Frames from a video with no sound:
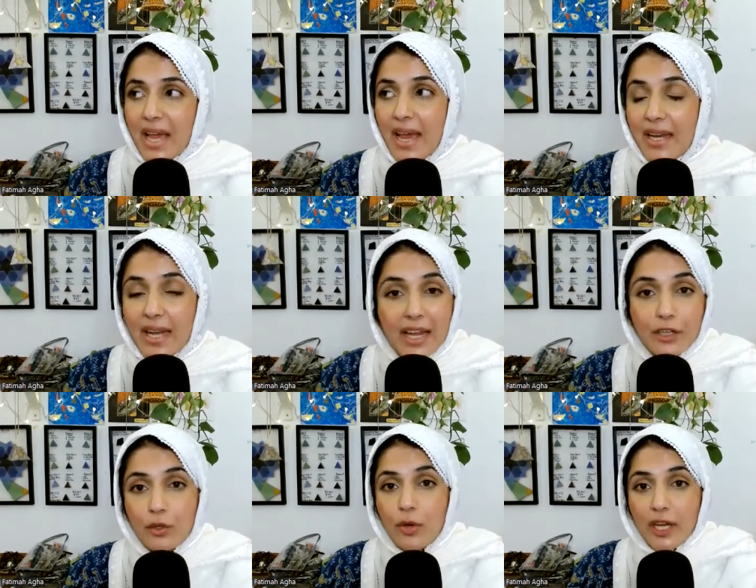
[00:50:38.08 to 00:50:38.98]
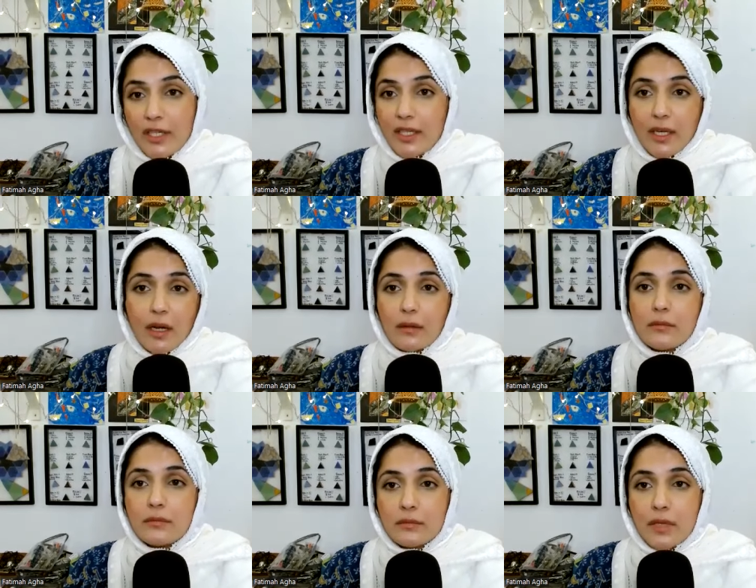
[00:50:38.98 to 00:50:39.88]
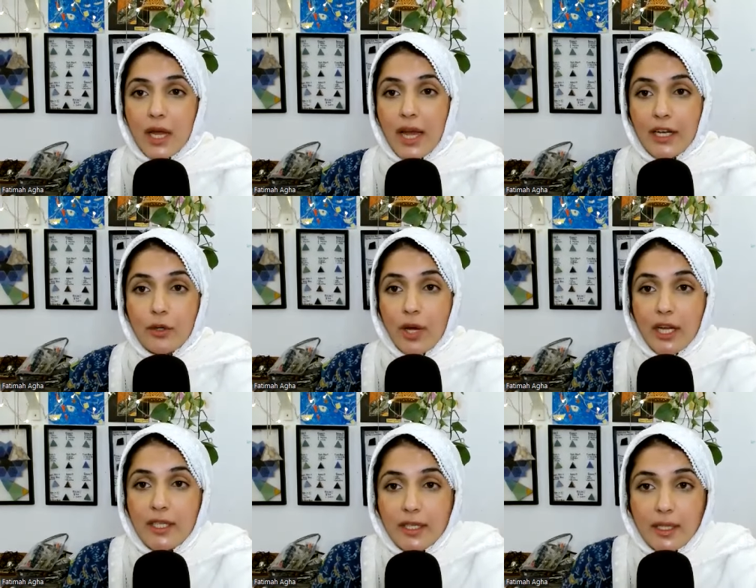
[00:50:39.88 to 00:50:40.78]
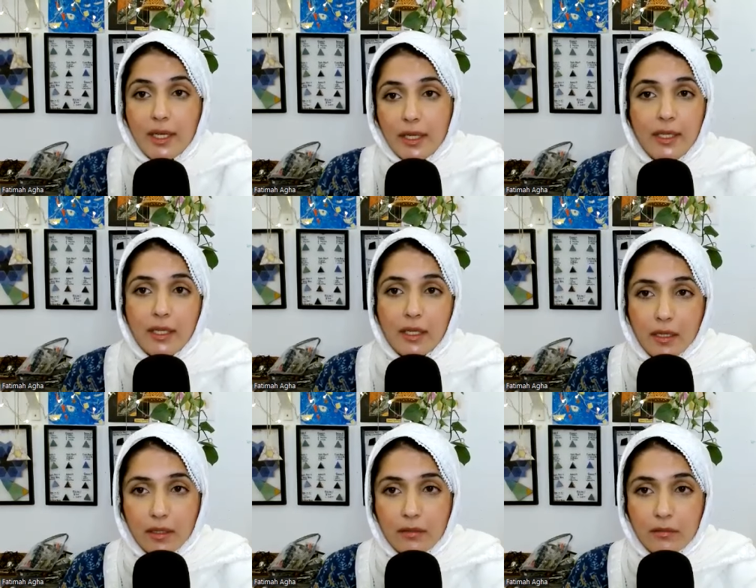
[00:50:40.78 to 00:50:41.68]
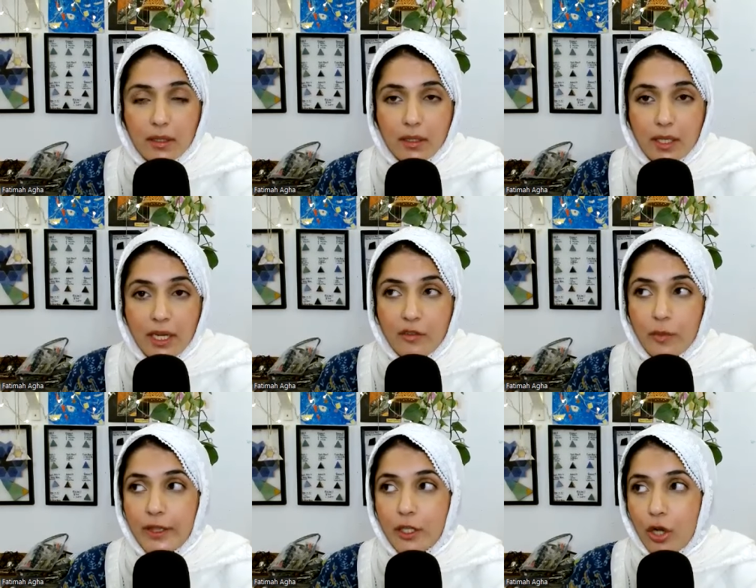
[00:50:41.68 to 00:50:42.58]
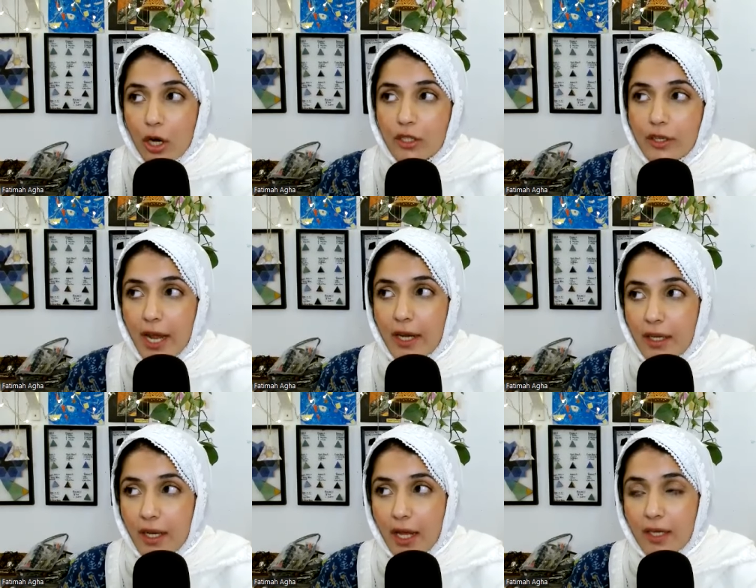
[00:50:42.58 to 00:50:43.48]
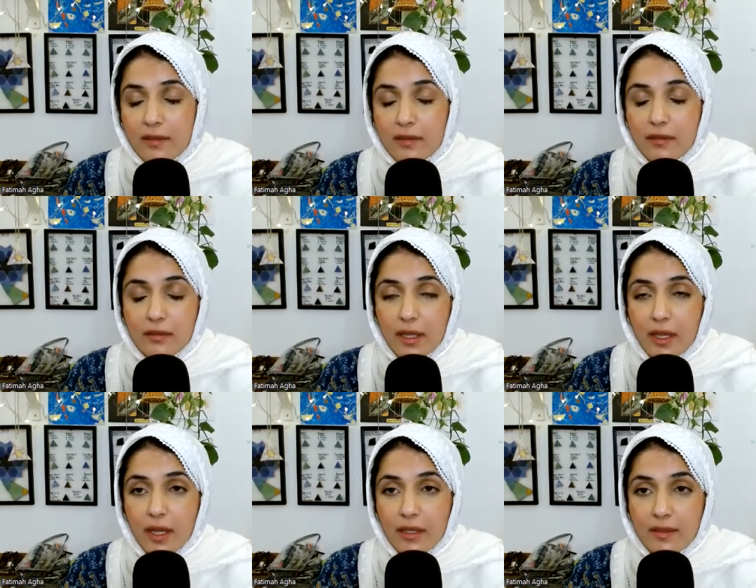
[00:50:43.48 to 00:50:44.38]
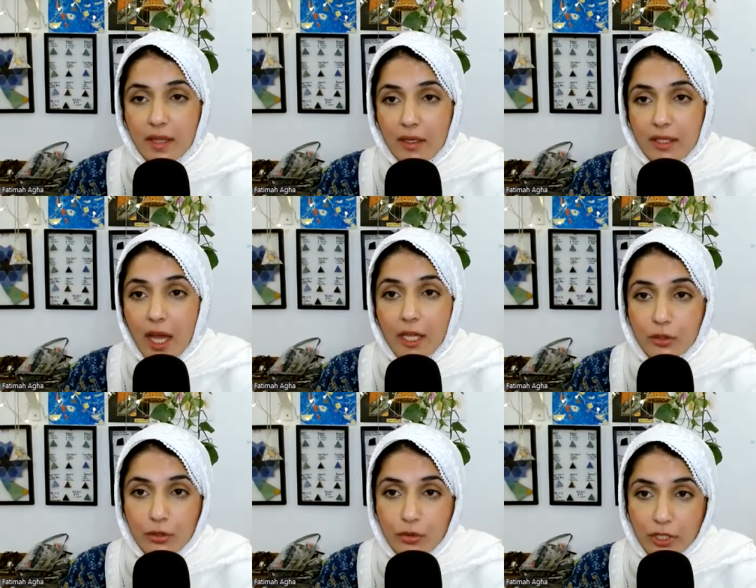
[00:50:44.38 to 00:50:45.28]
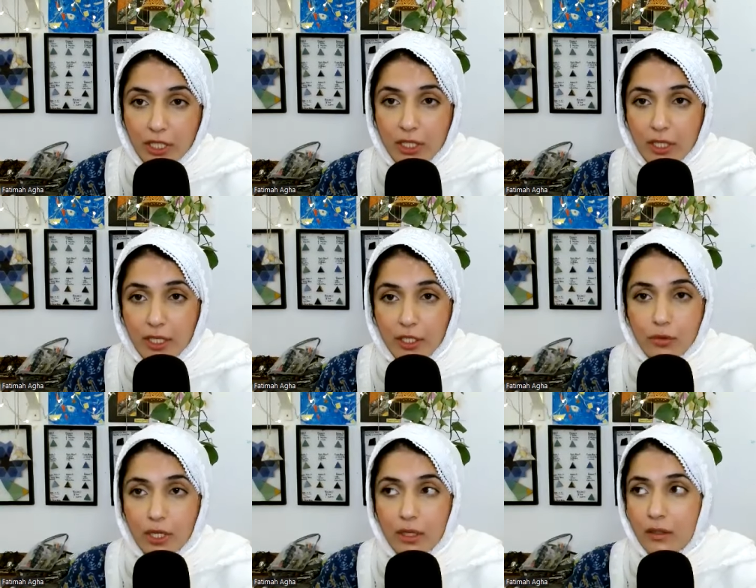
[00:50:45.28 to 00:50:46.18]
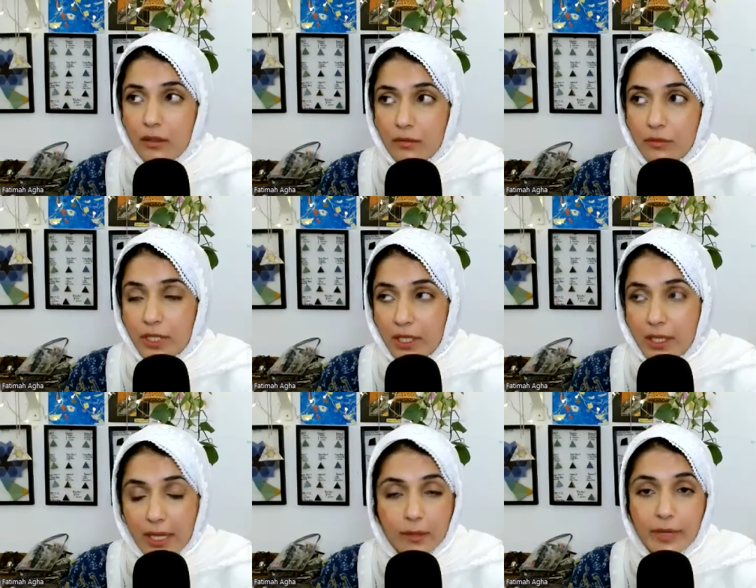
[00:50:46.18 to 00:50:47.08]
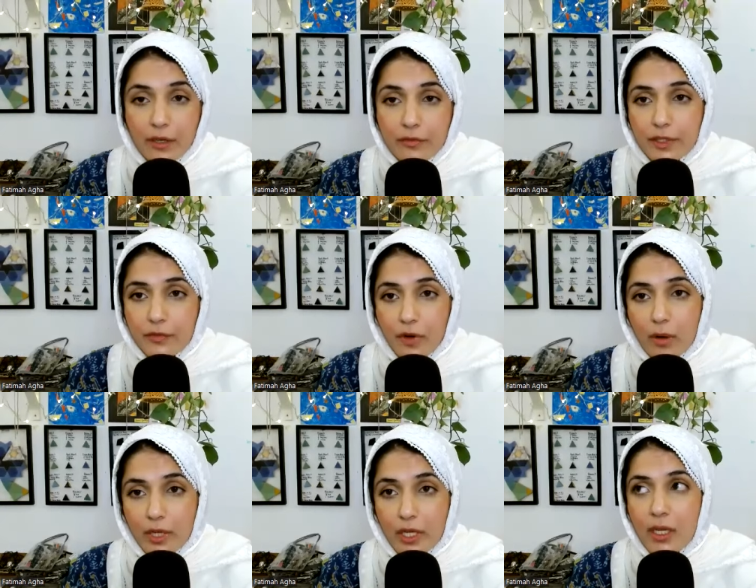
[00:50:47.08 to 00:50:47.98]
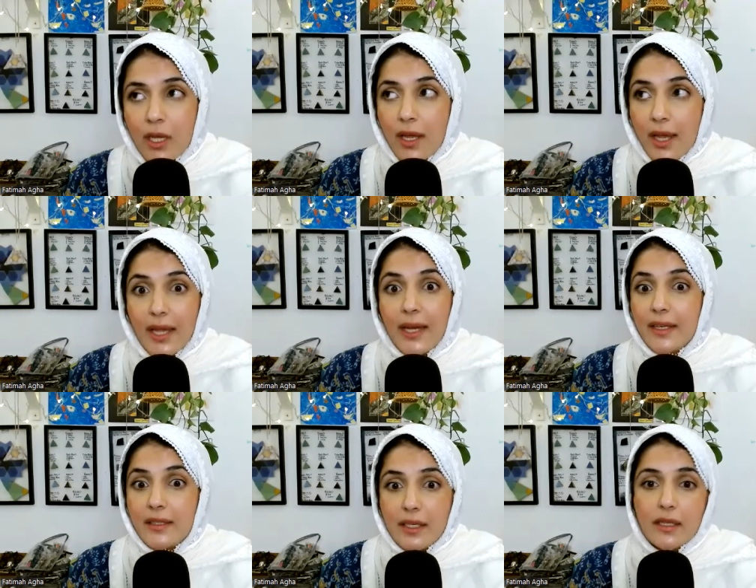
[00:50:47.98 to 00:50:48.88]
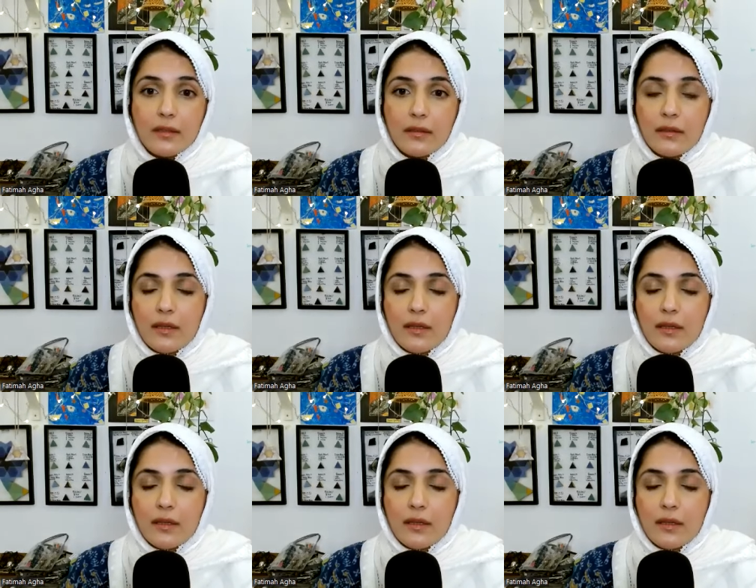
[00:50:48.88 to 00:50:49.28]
And I had no idea. I had no idea that I needed it. It's when the doctor analyzed and said, yeah, you do need it and you can really like benefit from it. And I did.